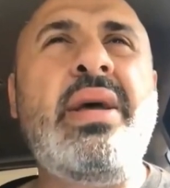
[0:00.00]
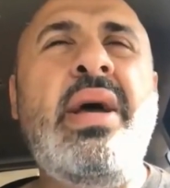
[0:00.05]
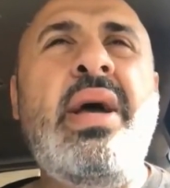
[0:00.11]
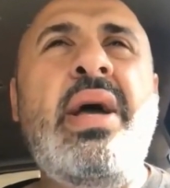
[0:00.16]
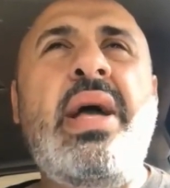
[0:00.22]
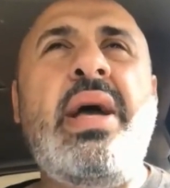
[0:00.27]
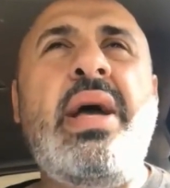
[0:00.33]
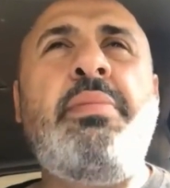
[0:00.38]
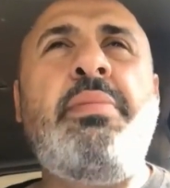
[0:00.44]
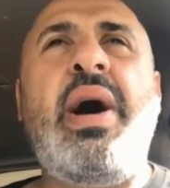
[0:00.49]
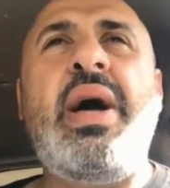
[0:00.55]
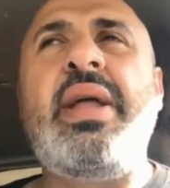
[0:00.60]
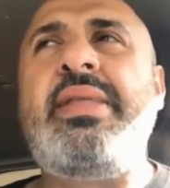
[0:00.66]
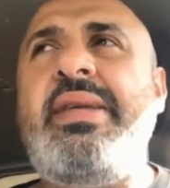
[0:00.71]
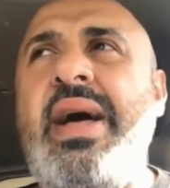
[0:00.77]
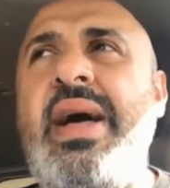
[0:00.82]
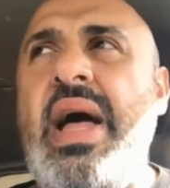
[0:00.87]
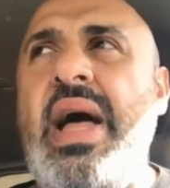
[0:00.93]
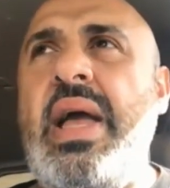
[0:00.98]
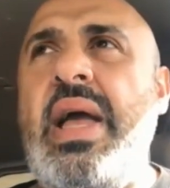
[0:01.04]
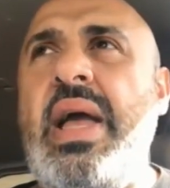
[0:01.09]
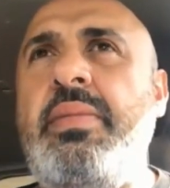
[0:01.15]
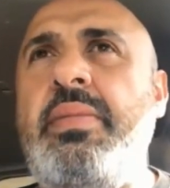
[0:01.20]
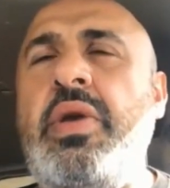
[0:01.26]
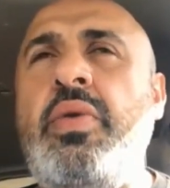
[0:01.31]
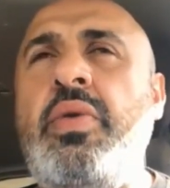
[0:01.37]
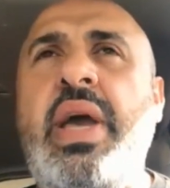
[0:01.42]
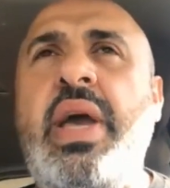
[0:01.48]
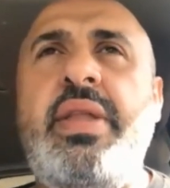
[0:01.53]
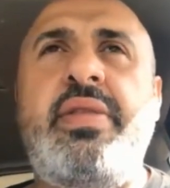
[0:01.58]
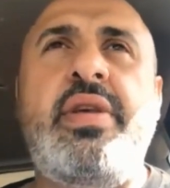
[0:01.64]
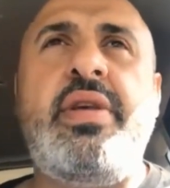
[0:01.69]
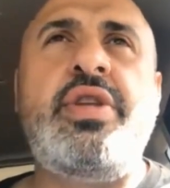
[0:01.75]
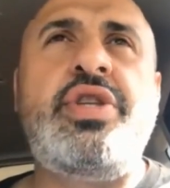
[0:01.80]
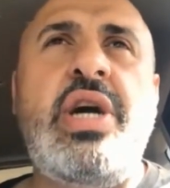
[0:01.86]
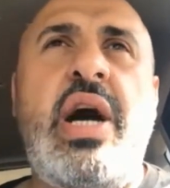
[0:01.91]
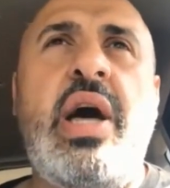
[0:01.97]
And by the time you get to
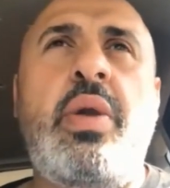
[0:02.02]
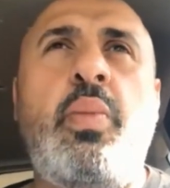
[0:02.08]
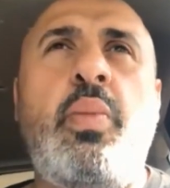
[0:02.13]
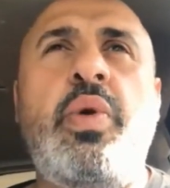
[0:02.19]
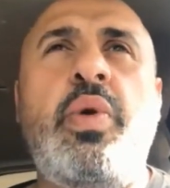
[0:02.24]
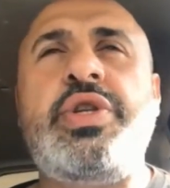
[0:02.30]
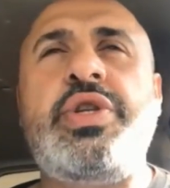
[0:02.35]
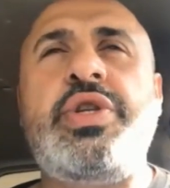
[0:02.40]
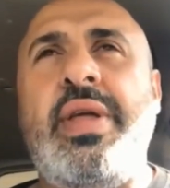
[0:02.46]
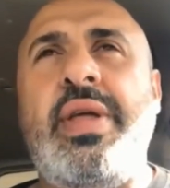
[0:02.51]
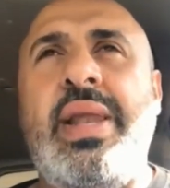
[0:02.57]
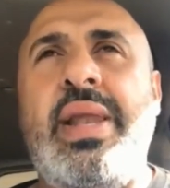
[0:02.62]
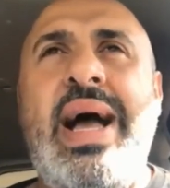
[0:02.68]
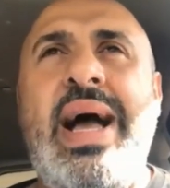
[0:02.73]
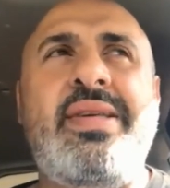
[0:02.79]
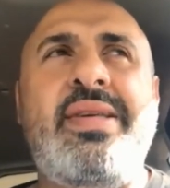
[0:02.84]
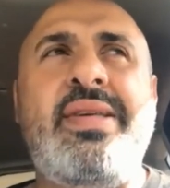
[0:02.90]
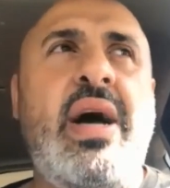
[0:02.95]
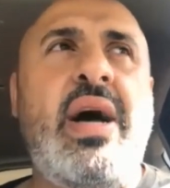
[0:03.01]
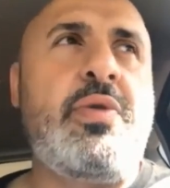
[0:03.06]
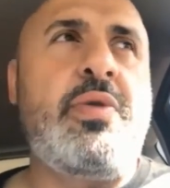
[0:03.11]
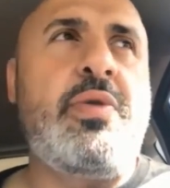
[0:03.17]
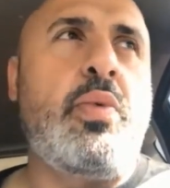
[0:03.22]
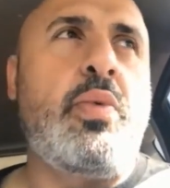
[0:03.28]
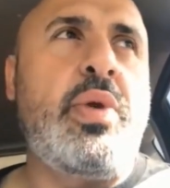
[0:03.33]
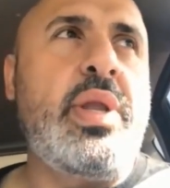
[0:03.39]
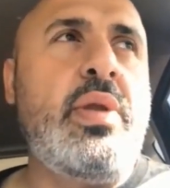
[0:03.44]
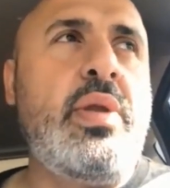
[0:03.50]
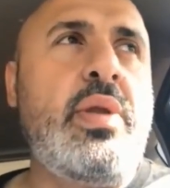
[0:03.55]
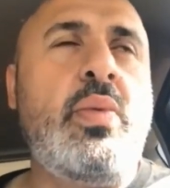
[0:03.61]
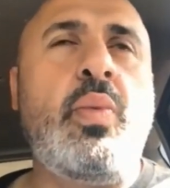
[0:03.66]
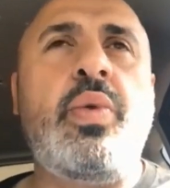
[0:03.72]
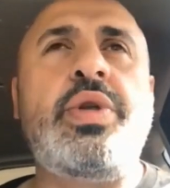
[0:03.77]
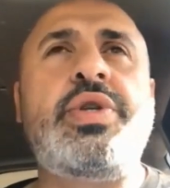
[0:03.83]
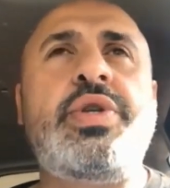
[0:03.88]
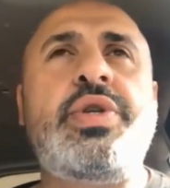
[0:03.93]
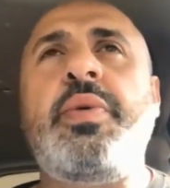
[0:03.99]
John, which is the last gospel written,
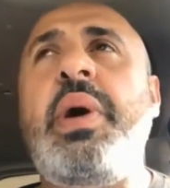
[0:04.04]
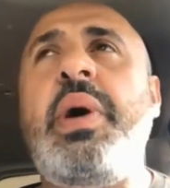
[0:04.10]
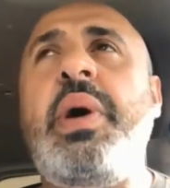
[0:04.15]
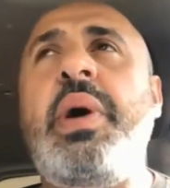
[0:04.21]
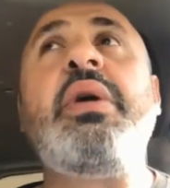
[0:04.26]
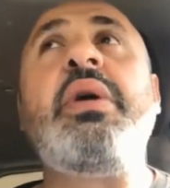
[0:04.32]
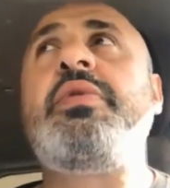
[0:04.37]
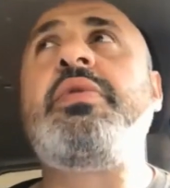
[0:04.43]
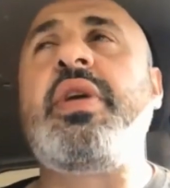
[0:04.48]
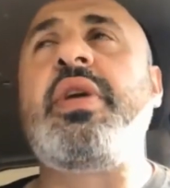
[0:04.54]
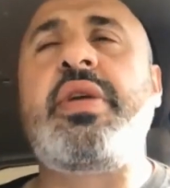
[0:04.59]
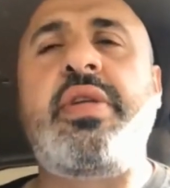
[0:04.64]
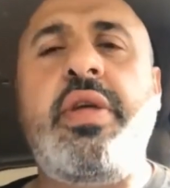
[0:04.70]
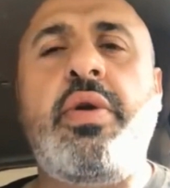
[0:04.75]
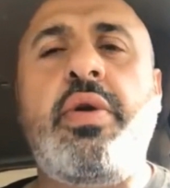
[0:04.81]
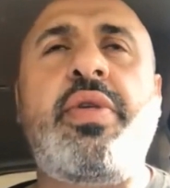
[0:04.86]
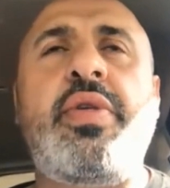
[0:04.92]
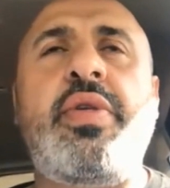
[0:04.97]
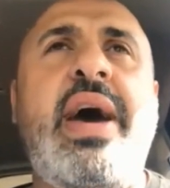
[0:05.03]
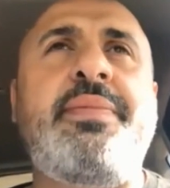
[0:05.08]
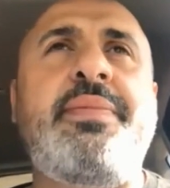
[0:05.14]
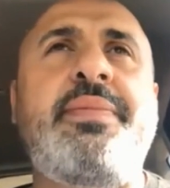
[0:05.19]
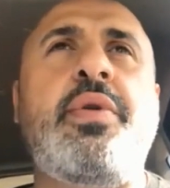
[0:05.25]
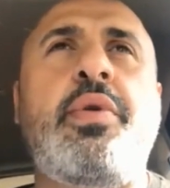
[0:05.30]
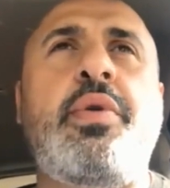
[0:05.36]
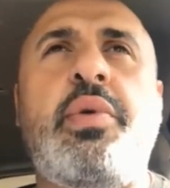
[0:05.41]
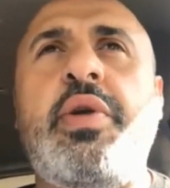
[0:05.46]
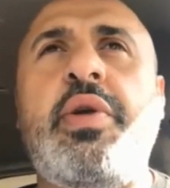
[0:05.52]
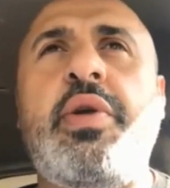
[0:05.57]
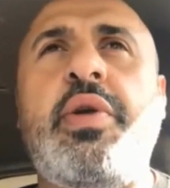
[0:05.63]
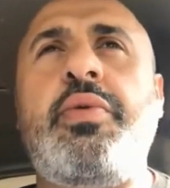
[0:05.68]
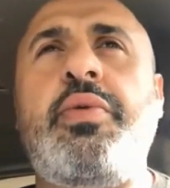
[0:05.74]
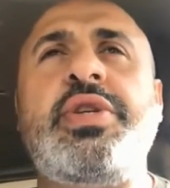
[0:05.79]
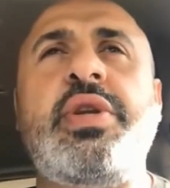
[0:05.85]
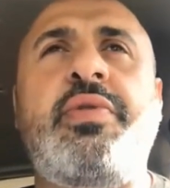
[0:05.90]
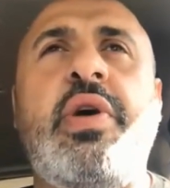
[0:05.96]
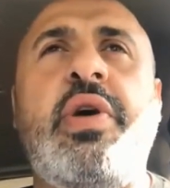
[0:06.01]
which is about 6 years after the resurrection
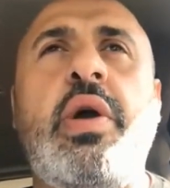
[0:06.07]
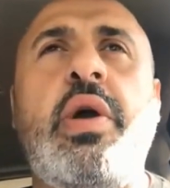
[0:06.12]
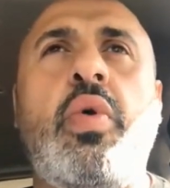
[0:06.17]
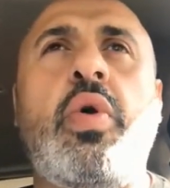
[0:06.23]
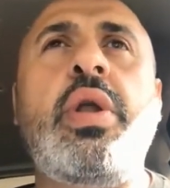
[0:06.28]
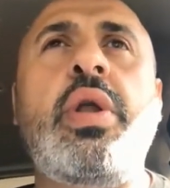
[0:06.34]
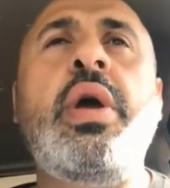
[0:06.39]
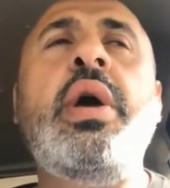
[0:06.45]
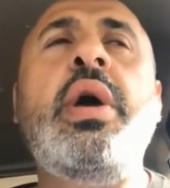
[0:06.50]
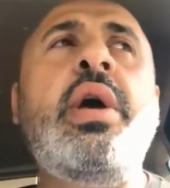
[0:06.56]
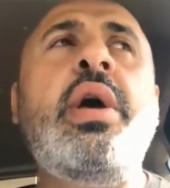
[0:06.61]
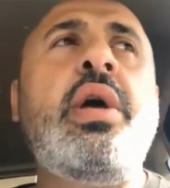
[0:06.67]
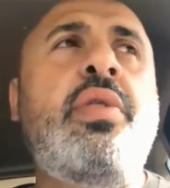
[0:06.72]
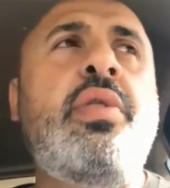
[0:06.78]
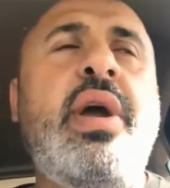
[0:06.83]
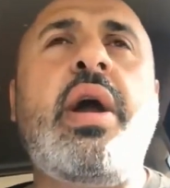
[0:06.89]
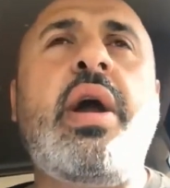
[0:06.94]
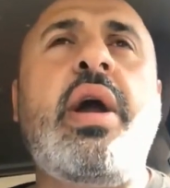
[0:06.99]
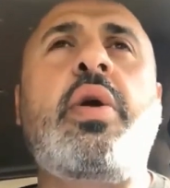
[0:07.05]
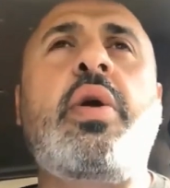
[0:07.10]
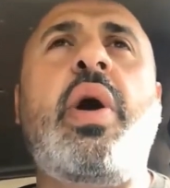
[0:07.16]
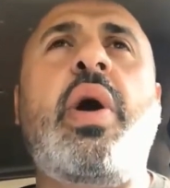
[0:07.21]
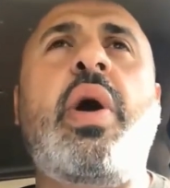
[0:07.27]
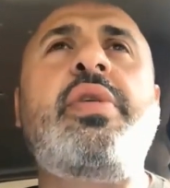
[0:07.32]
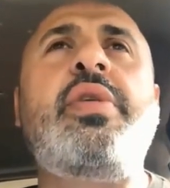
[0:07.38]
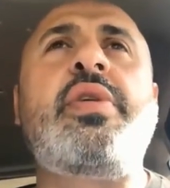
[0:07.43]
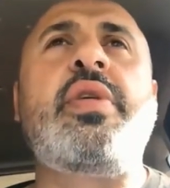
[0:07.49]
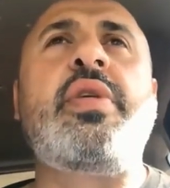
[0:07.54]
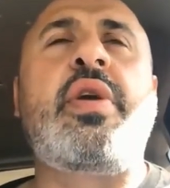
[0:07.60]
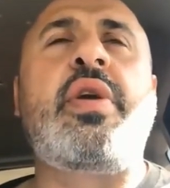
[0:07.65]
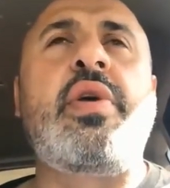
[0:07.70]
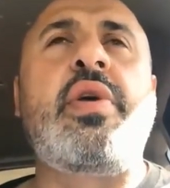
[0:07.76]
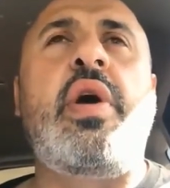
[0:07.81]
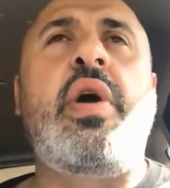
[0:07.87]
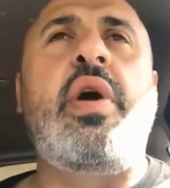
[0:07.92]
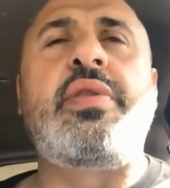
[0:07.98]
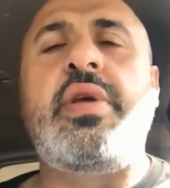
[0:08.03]
of our Lord, there Christ is
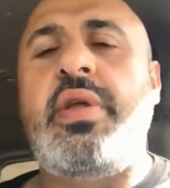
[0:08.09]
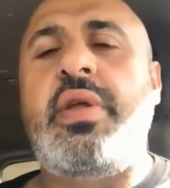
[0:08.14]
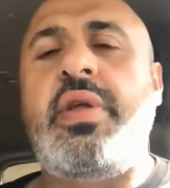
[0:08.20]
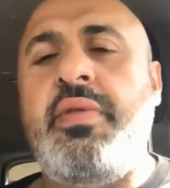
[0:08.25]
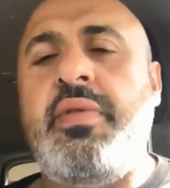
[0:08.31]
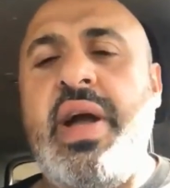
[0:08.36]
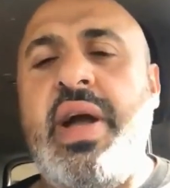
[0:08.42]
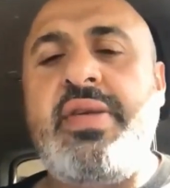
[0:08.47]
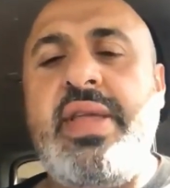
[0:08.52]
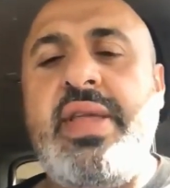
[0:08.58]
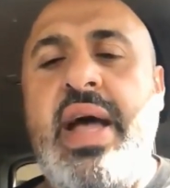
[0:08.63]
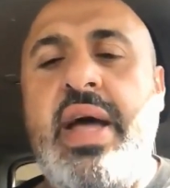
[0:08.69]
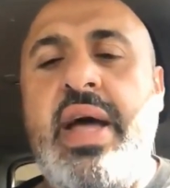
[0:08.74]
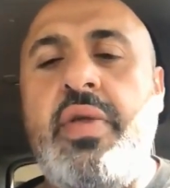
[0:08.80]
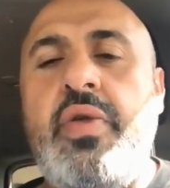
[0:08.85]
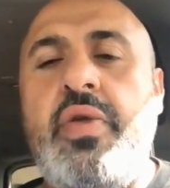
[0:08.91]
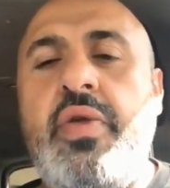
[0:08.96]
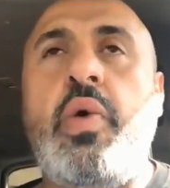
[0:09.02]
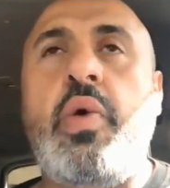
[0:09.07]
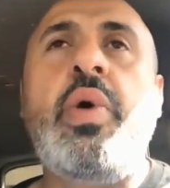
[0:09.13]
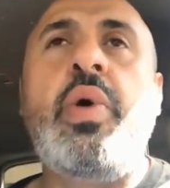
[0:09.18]
exalted to divine status. So